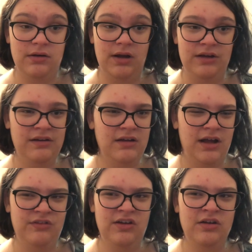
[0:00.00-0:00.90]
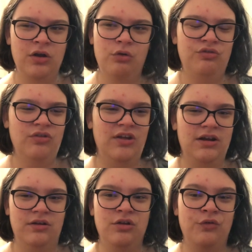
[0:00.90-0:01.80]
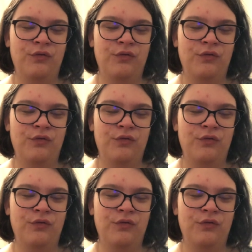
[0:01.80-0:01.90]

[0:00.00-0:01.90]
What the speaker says: I did go to like a